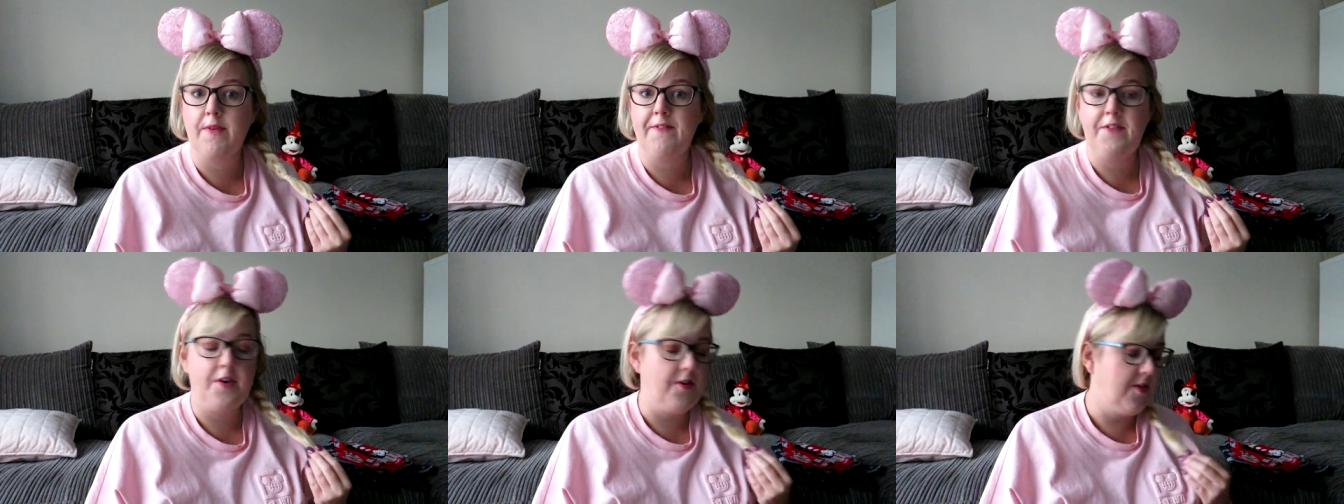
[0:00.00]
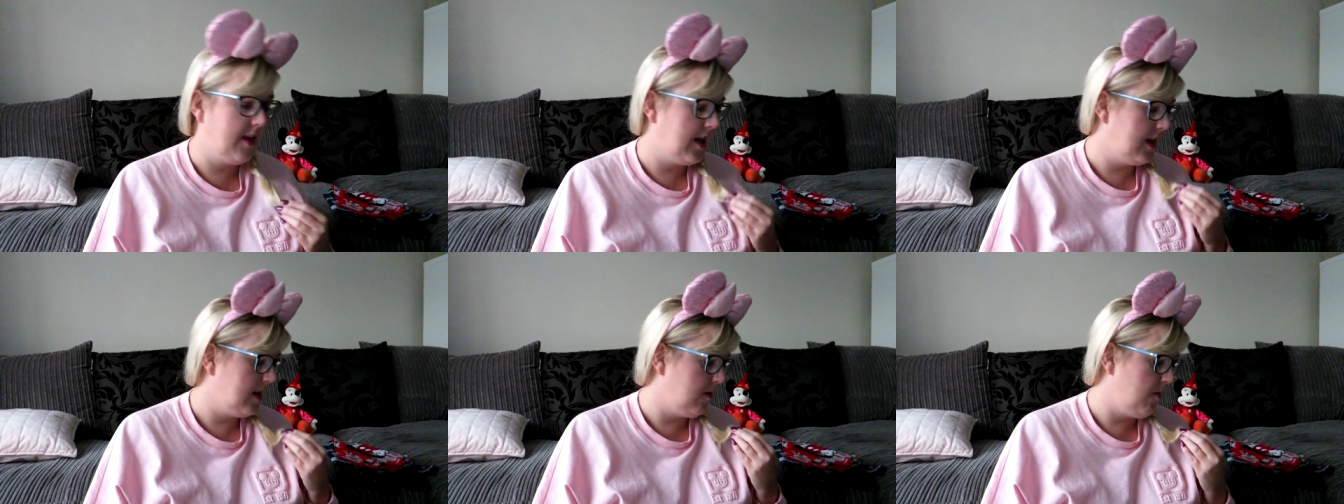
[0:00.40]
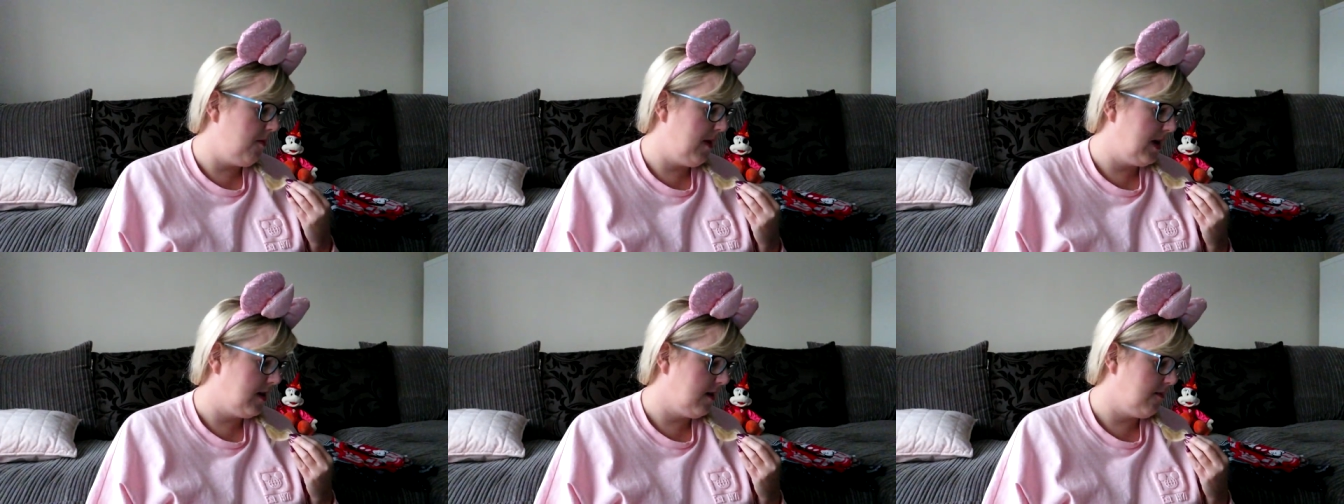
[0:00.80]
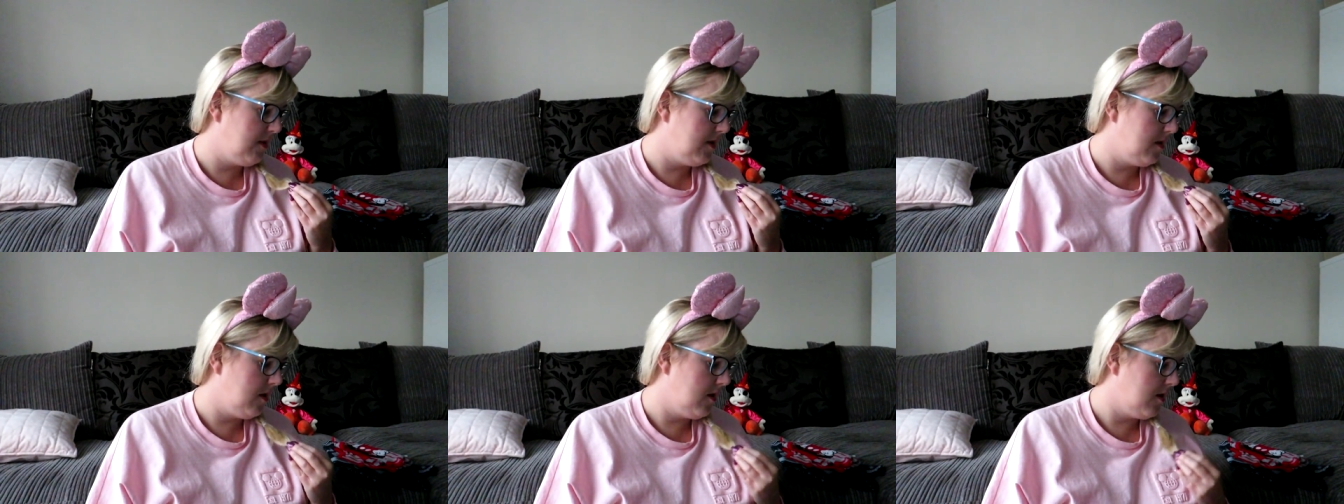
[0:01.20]
a few things that we picked up
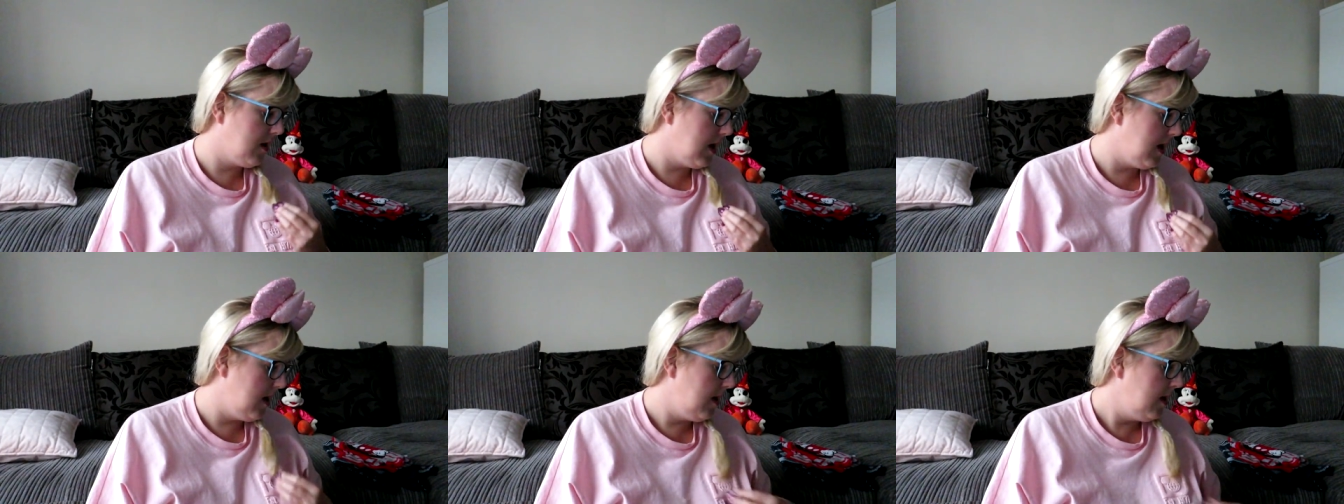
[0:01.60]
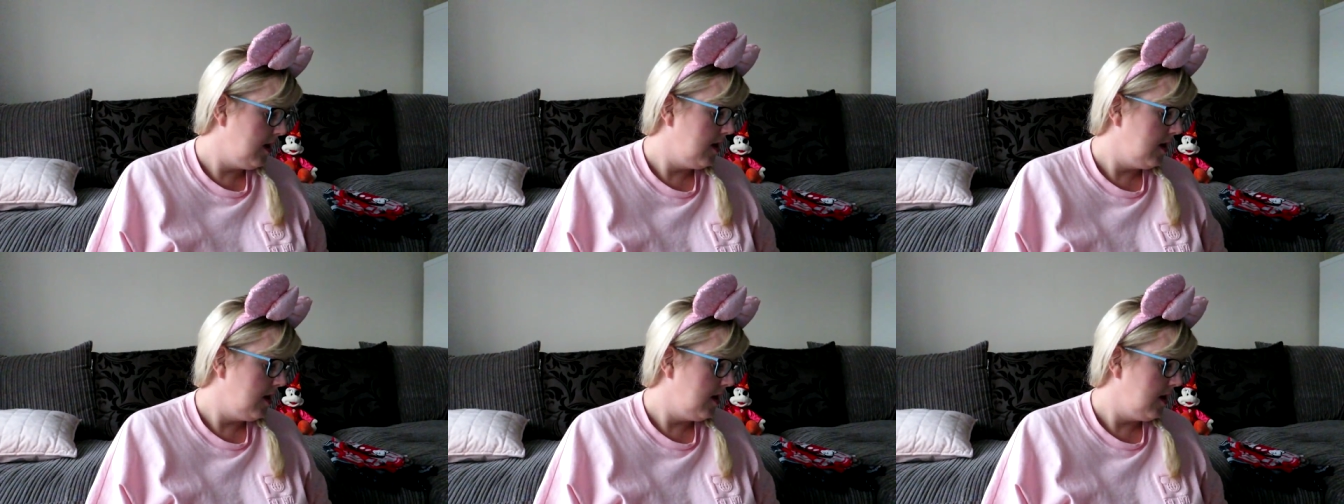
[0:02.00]
in Target.